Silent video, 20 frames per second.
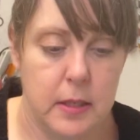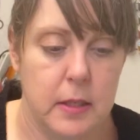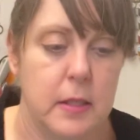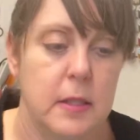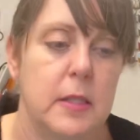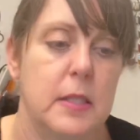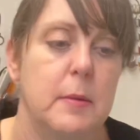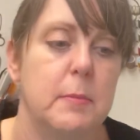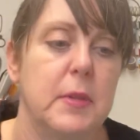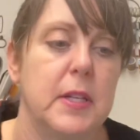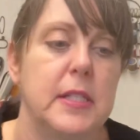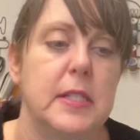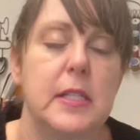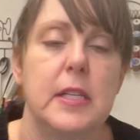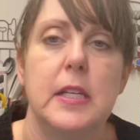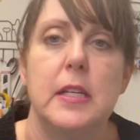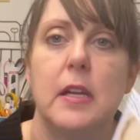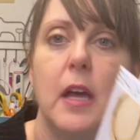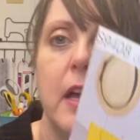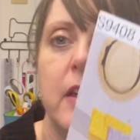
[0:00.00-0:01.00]

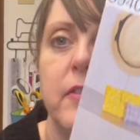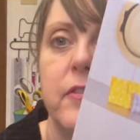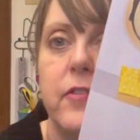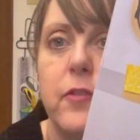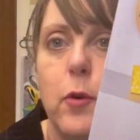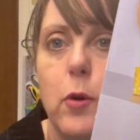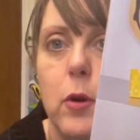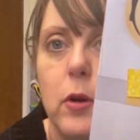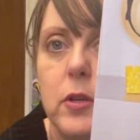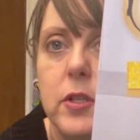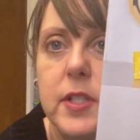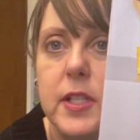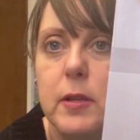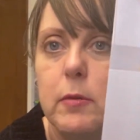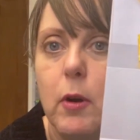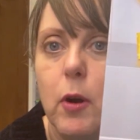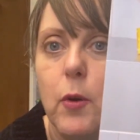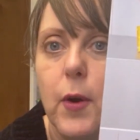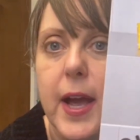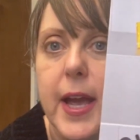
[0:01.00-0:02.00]
Simplicity
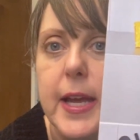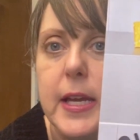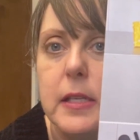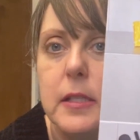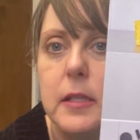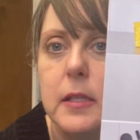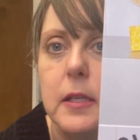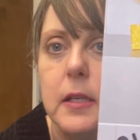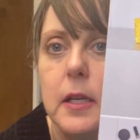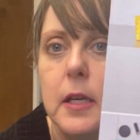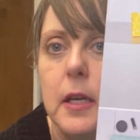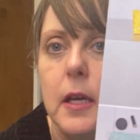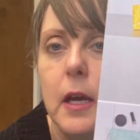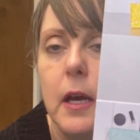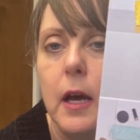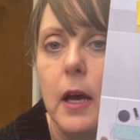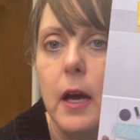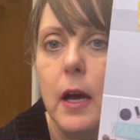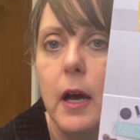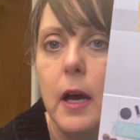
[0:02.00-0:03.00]
9408.
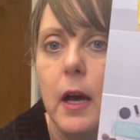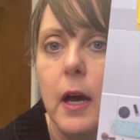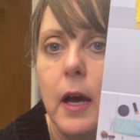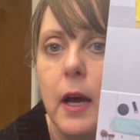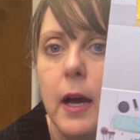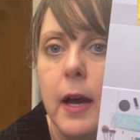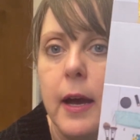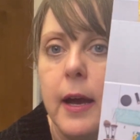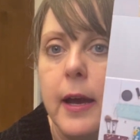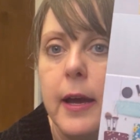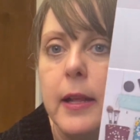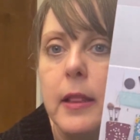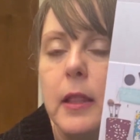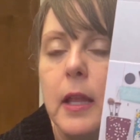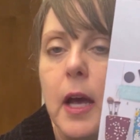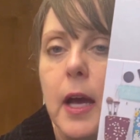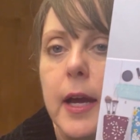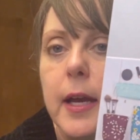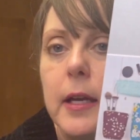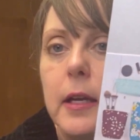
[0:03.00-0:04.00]
I
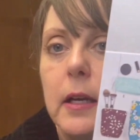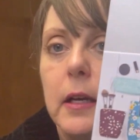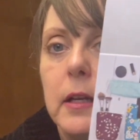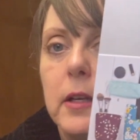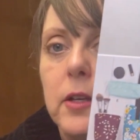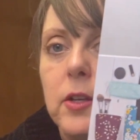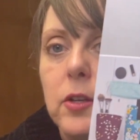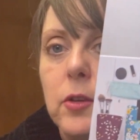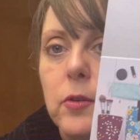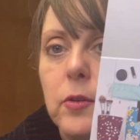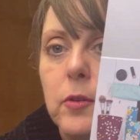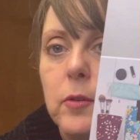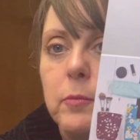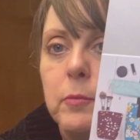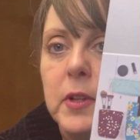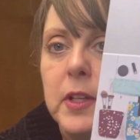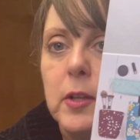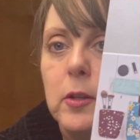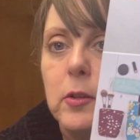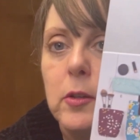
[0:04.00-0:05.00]
like
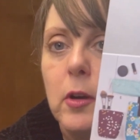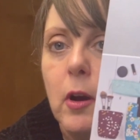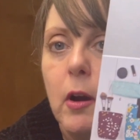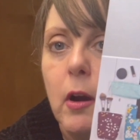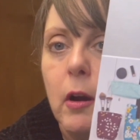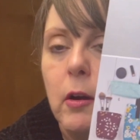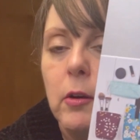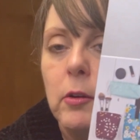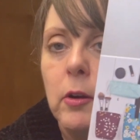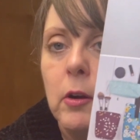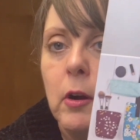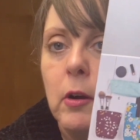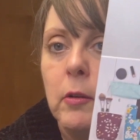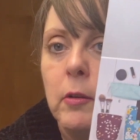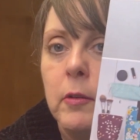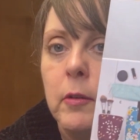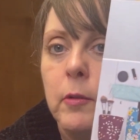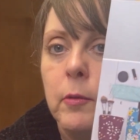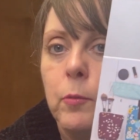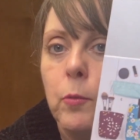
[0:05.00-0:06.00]
little
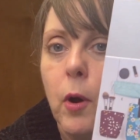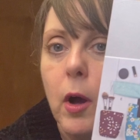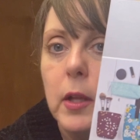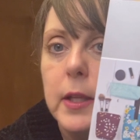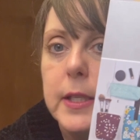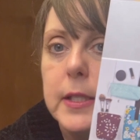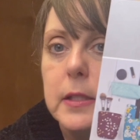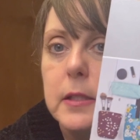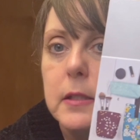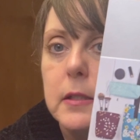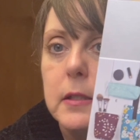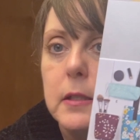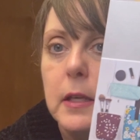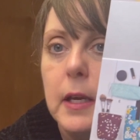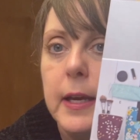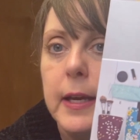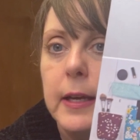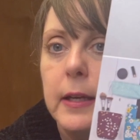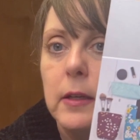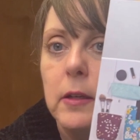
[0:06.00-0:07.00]
wallets
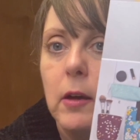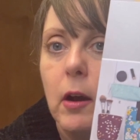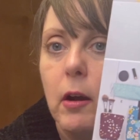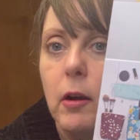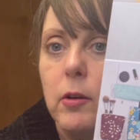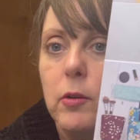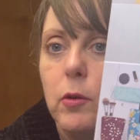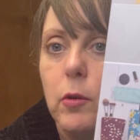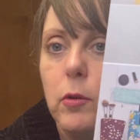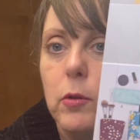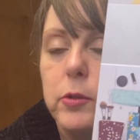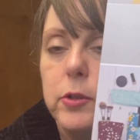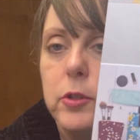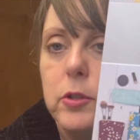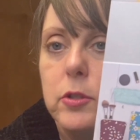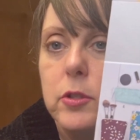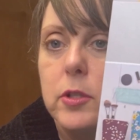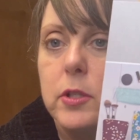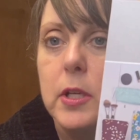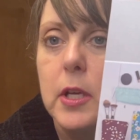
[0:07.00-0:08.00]
and card
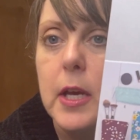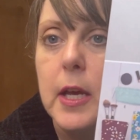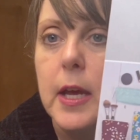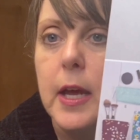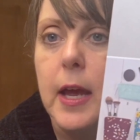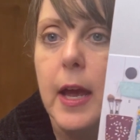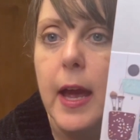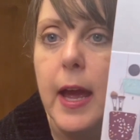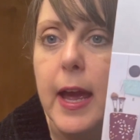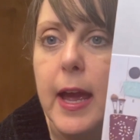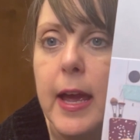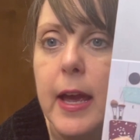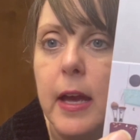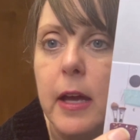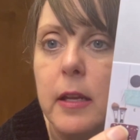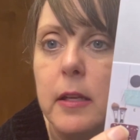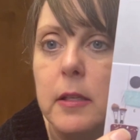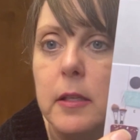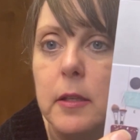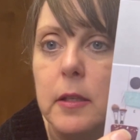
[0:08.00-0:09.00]
holders
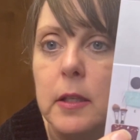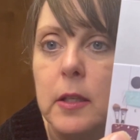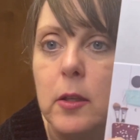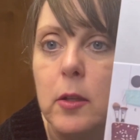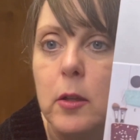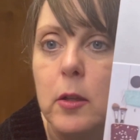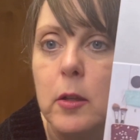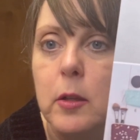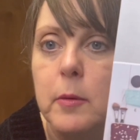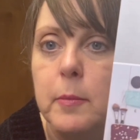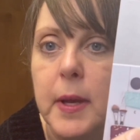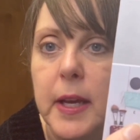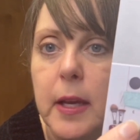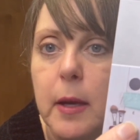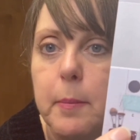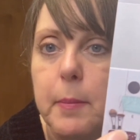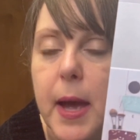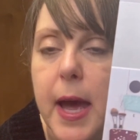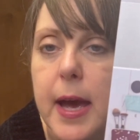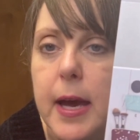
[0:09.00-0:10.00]
and little
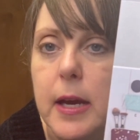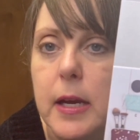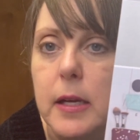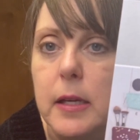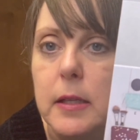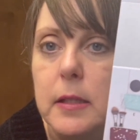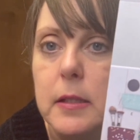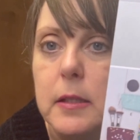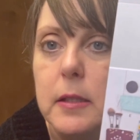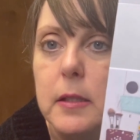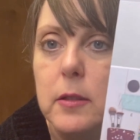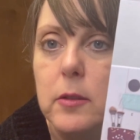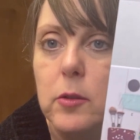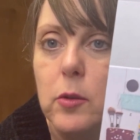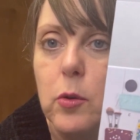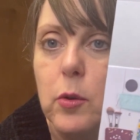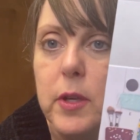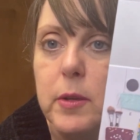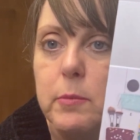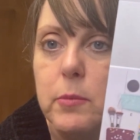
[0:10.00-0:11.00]
makeup bags and
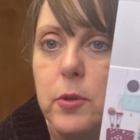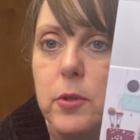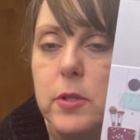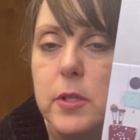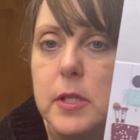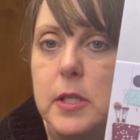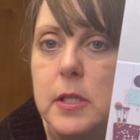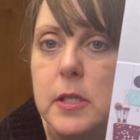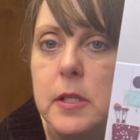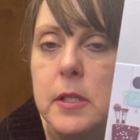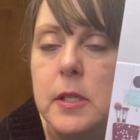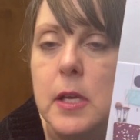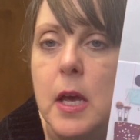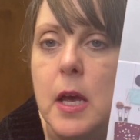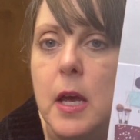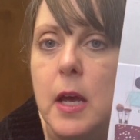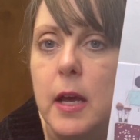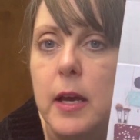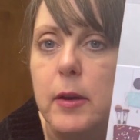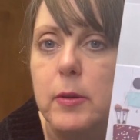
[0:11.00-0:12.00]
coin purses.
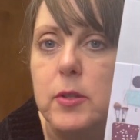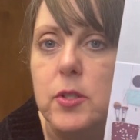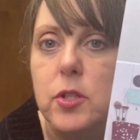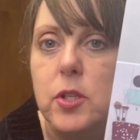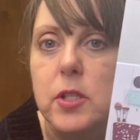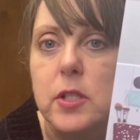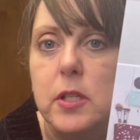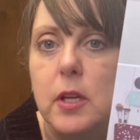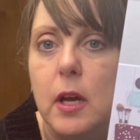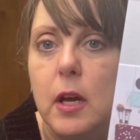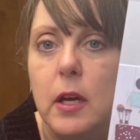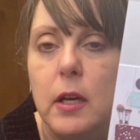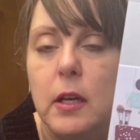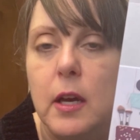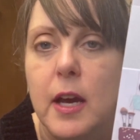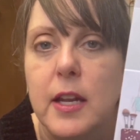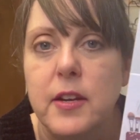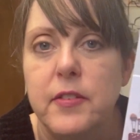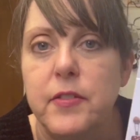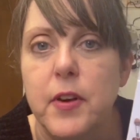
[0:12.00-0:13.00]
It was just a
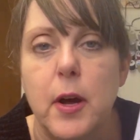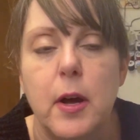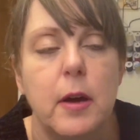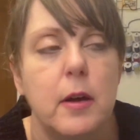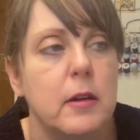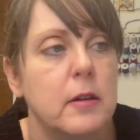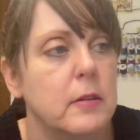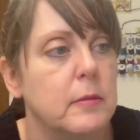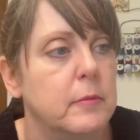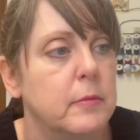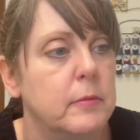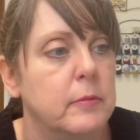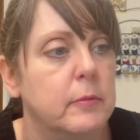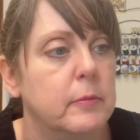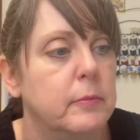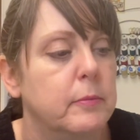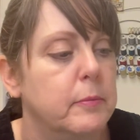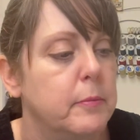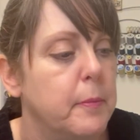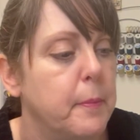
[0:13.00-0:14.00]
kind of a
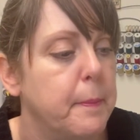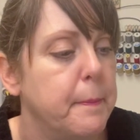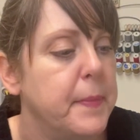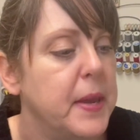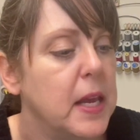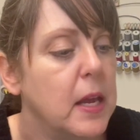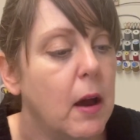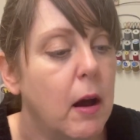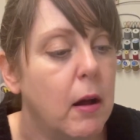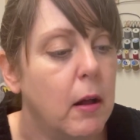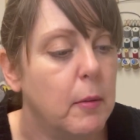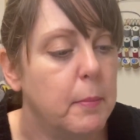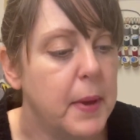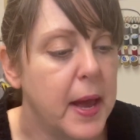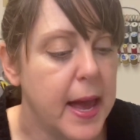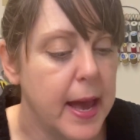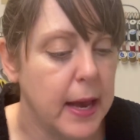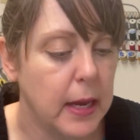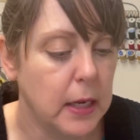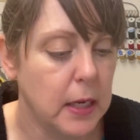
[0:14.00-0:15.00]
be-all
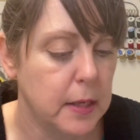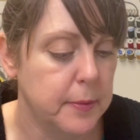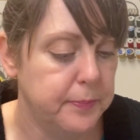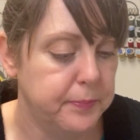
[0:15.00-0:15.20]
bag.